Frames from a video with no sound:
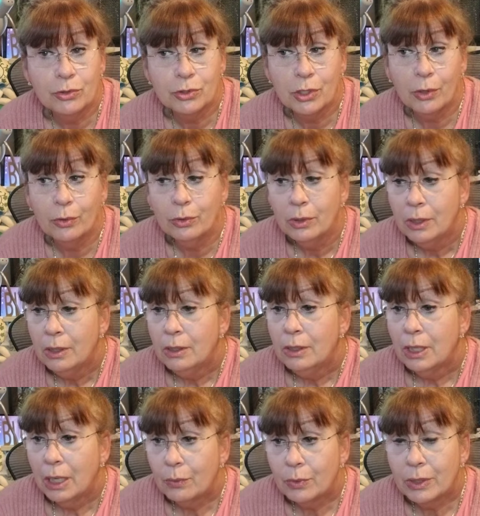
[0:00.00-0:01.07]
So
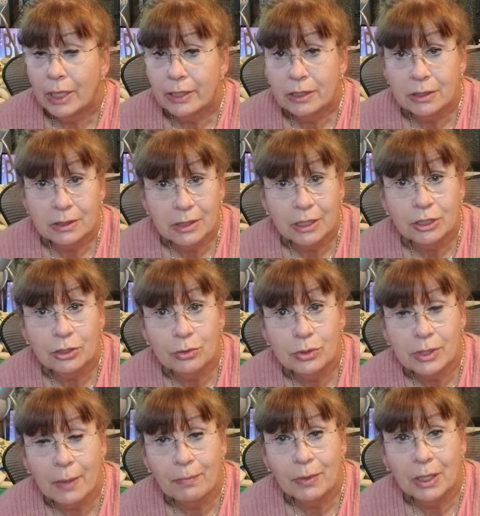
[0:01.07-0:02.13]
I would like to send you
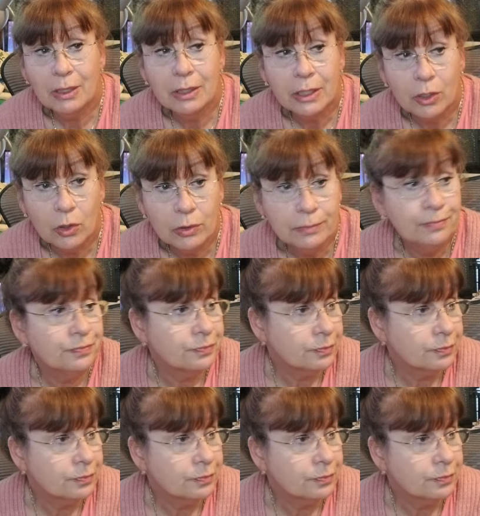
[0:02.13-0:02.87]
something little.